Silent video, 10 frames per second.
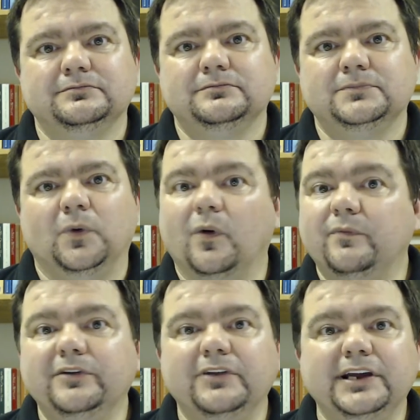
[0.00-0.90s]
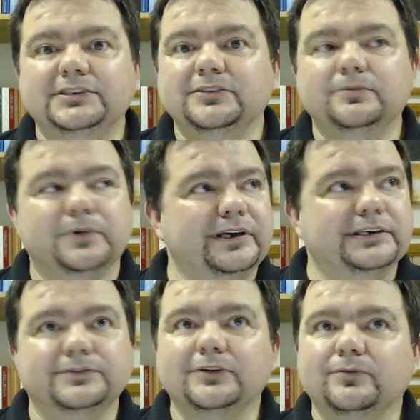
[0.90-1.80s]
Or if you need to,
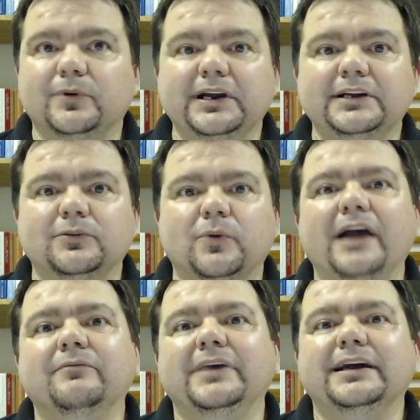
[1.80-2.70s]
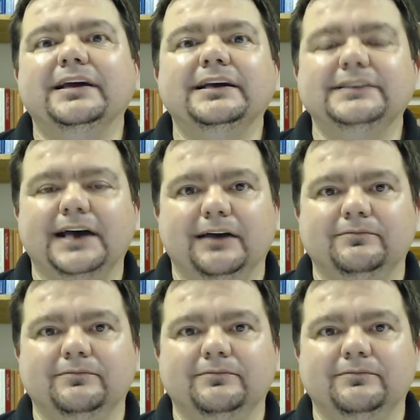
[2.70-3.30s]
please feel free to write me at any time.